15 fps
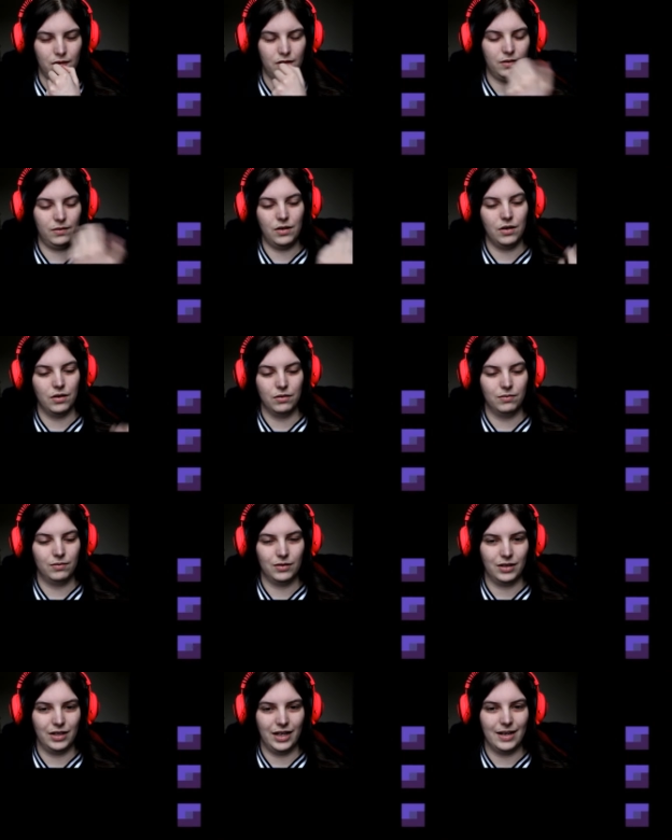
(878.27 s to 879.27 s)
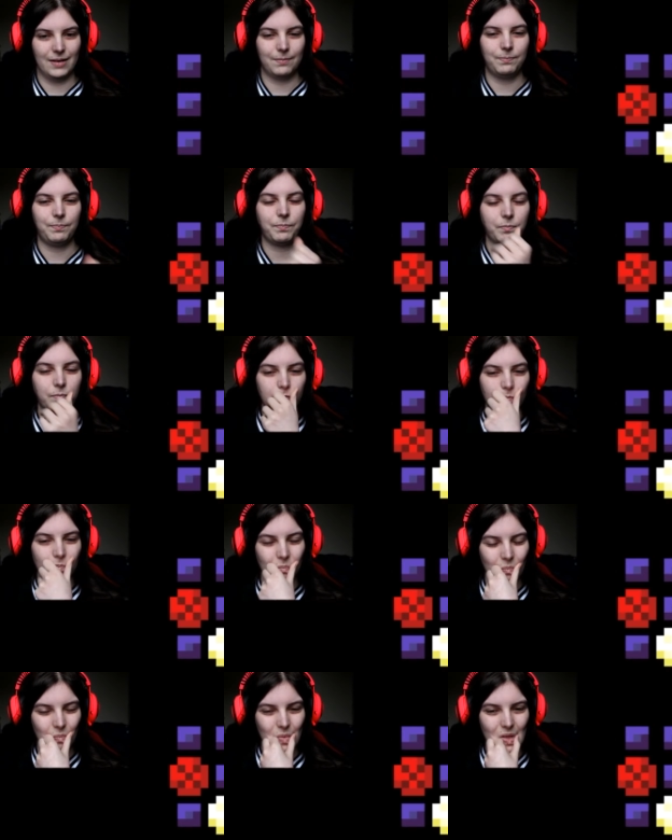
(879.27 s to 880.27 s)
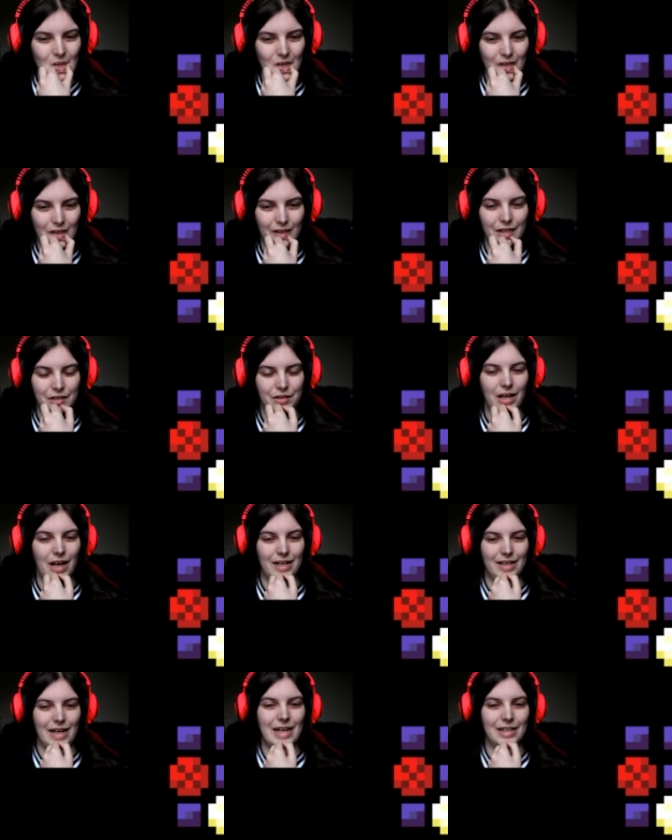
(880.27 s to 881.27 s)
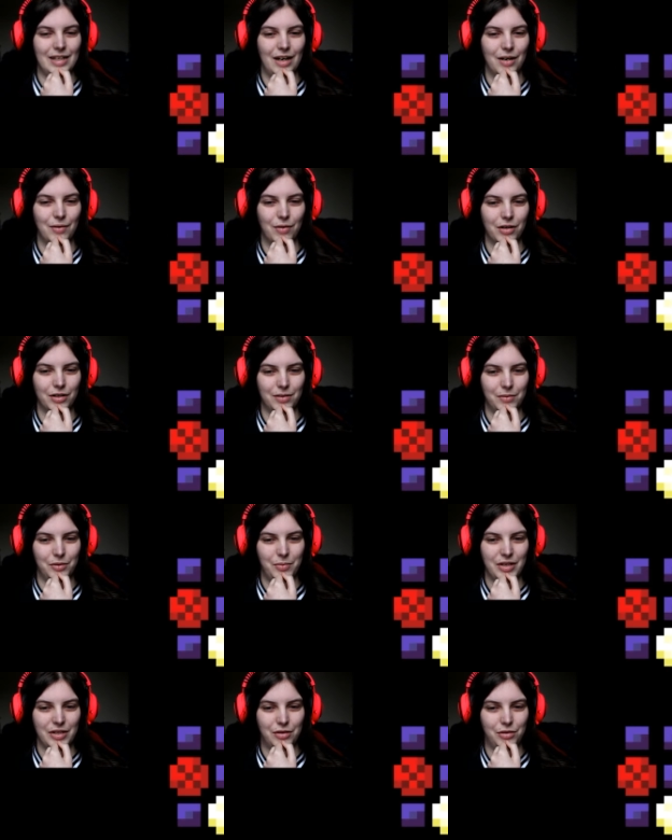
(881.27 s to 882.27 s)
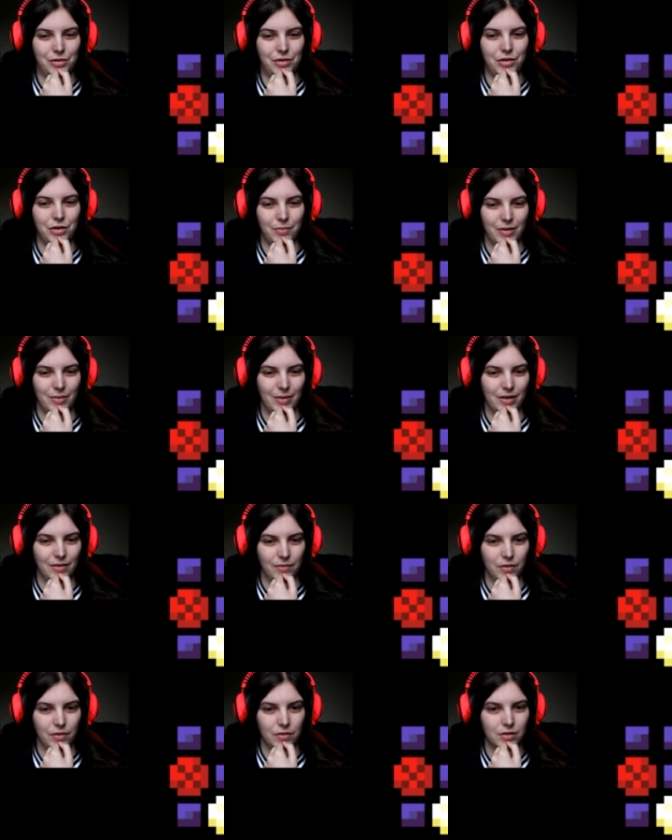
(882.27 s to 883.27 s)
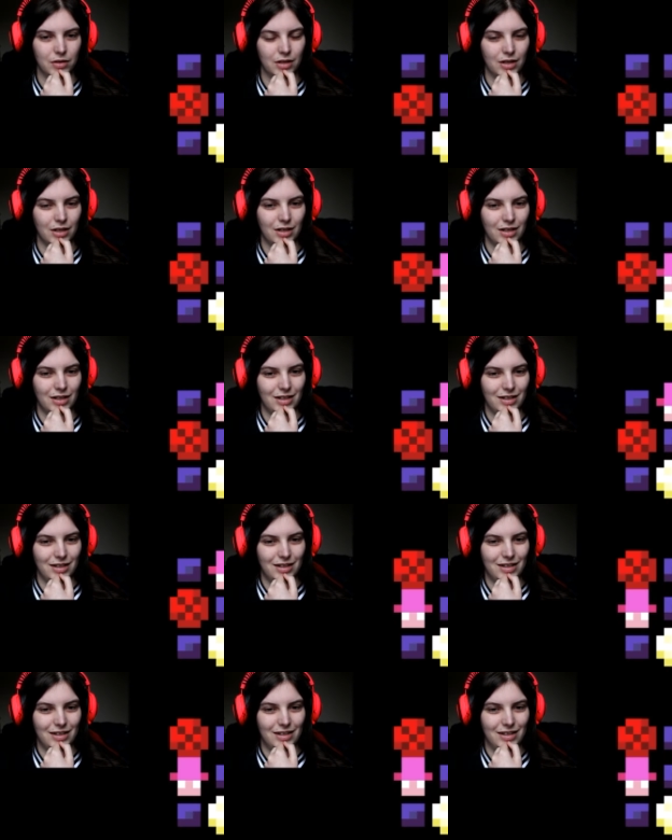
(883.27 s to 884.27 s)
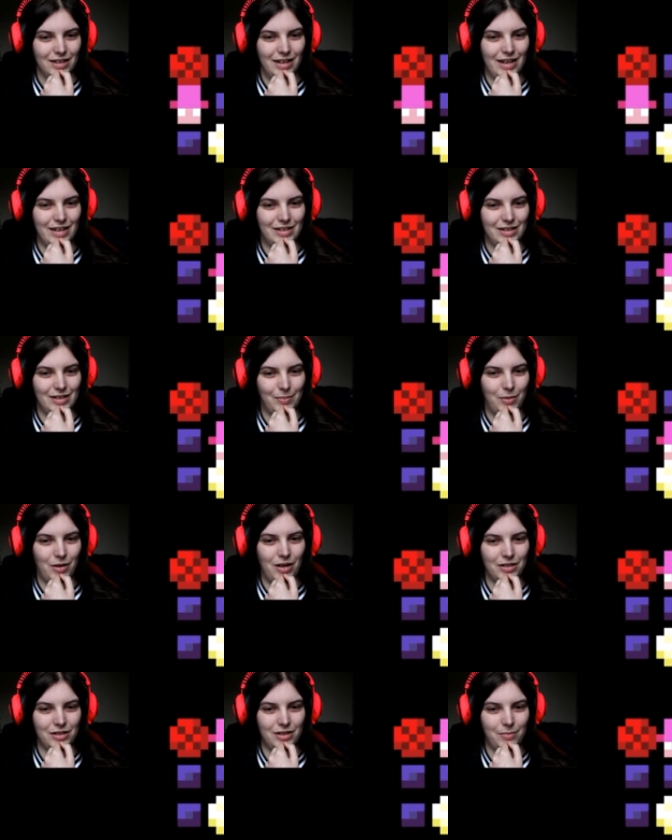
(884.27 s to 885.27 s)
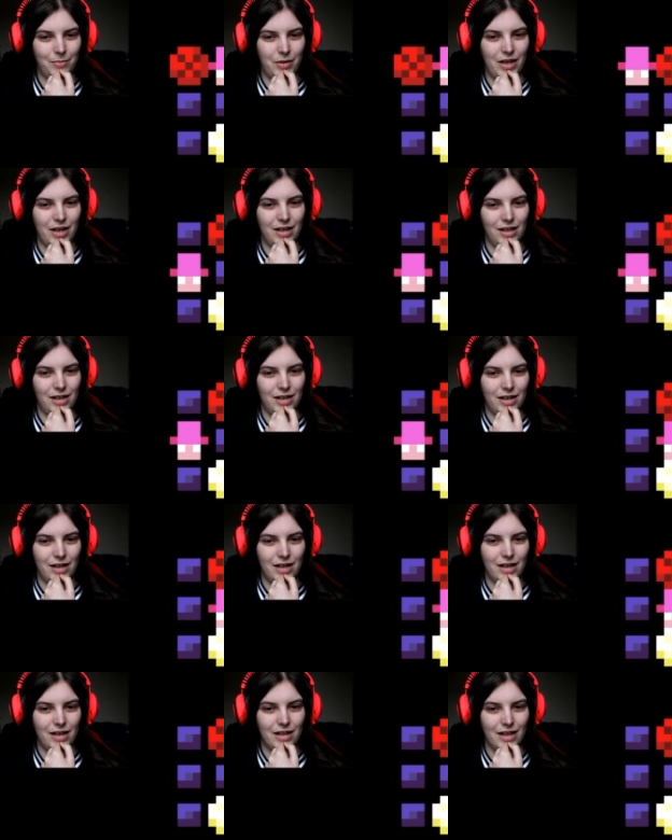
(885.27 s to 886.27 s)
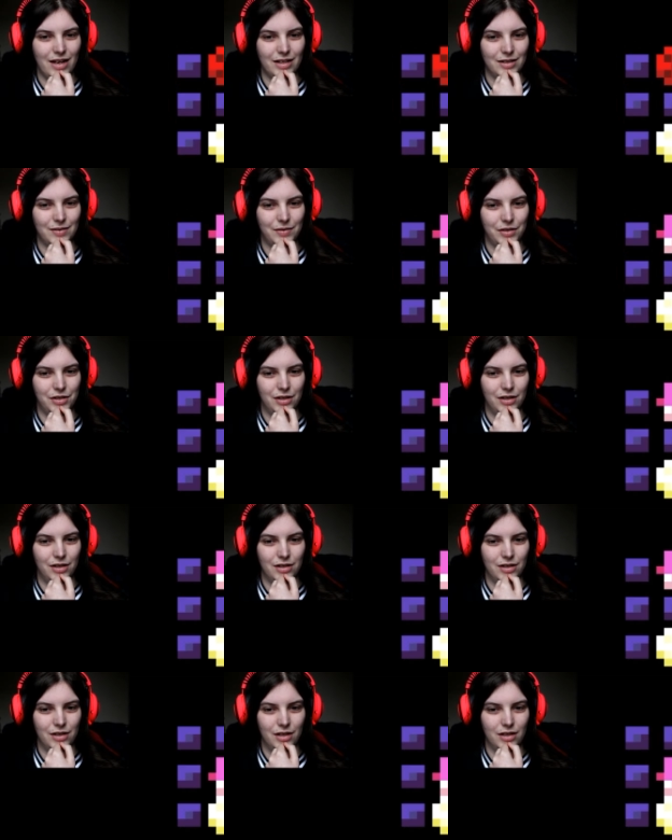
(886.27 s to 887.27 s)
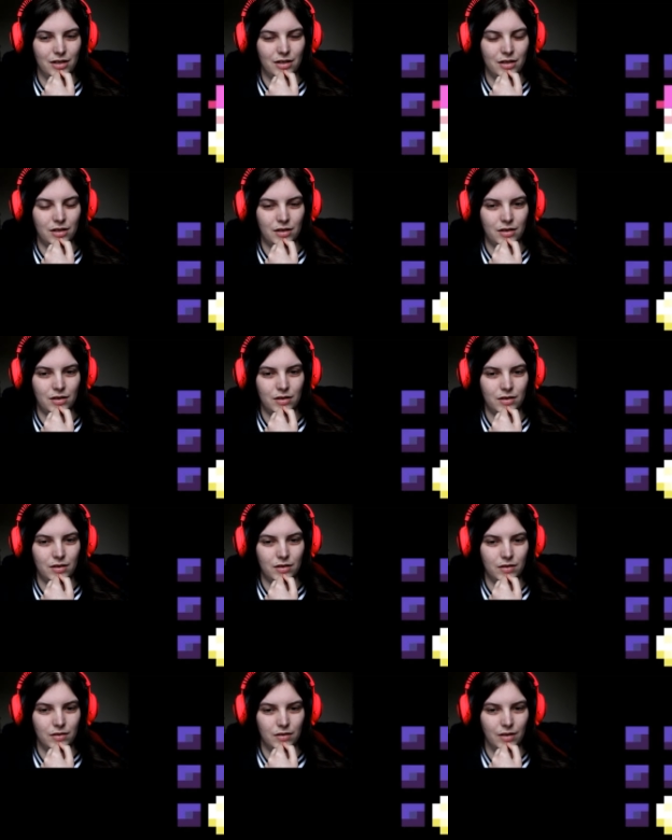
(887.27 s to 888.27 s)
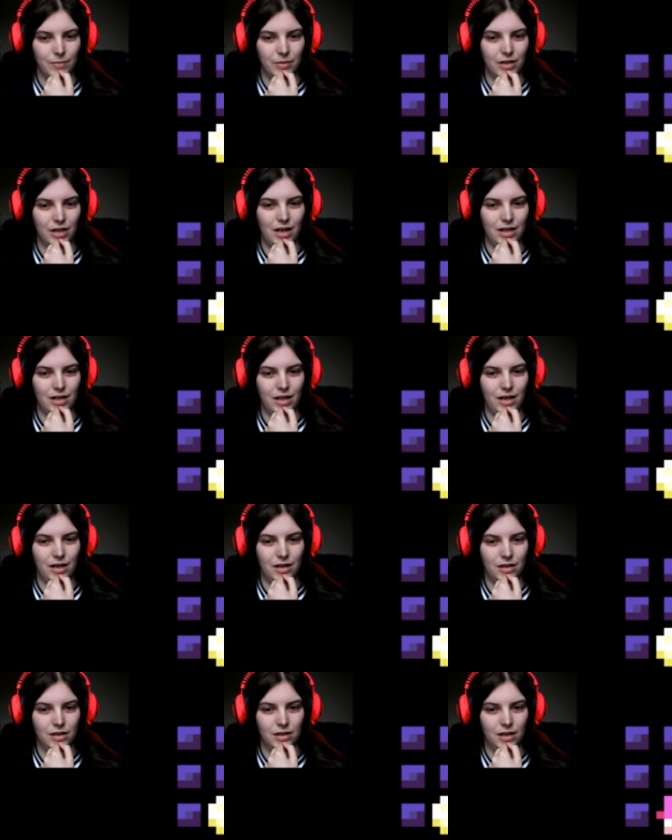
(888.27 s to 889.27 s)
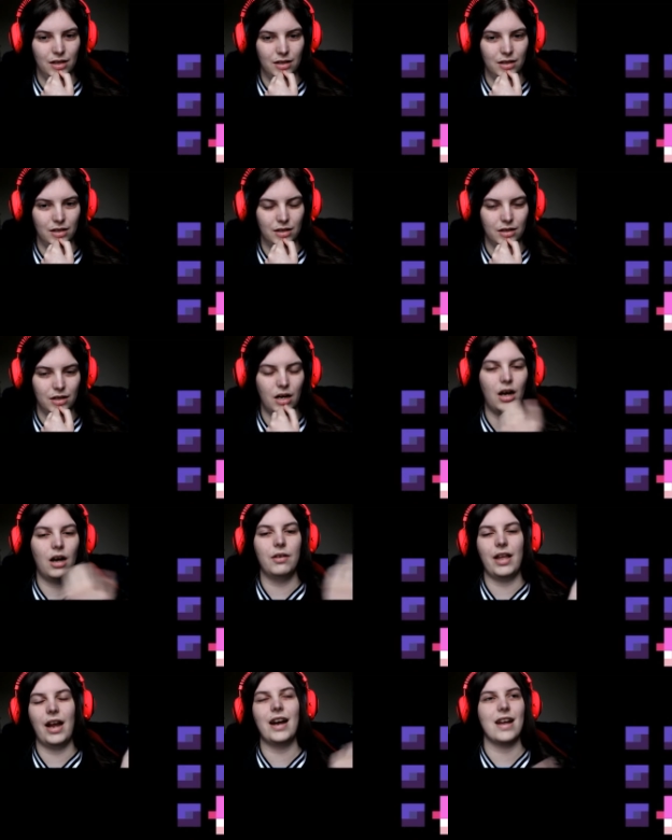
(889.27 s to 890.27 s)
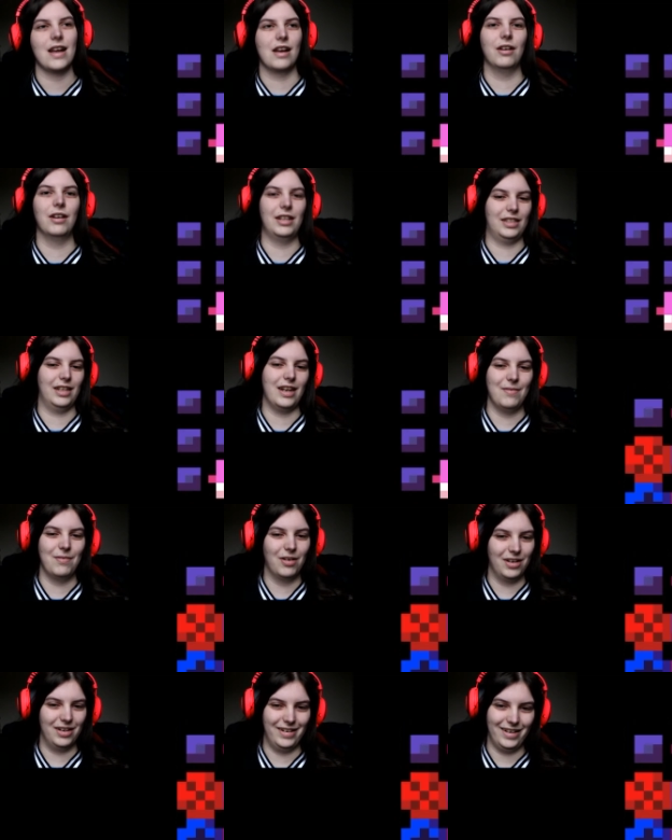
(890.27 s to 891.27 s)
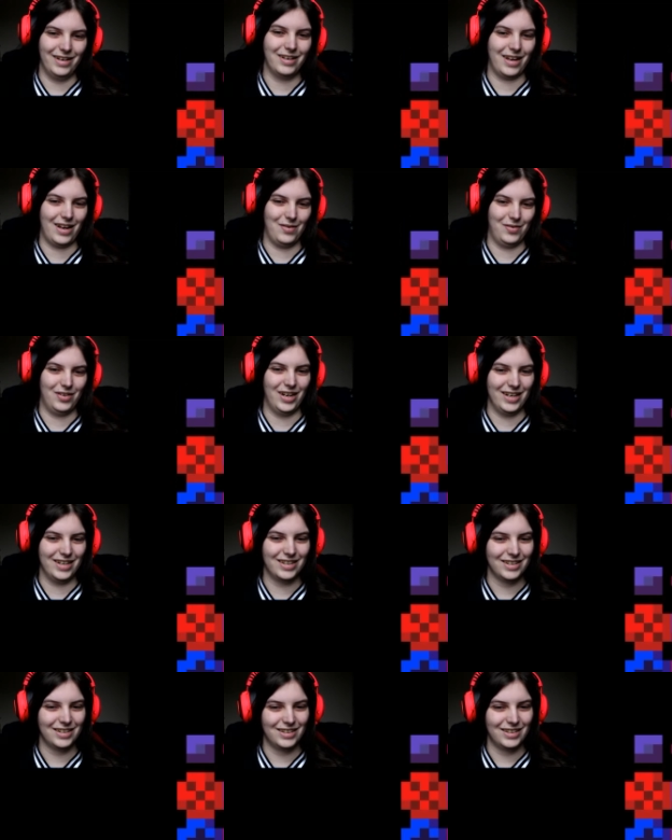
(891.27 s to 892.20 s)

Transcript: No, okay. Unless that is how it works, I'm just being stupid, I don't know. It's a possibility, that's for certain. Right, put that there and then that there. Oh, there you go, that's how you wanted it. Okay, fine.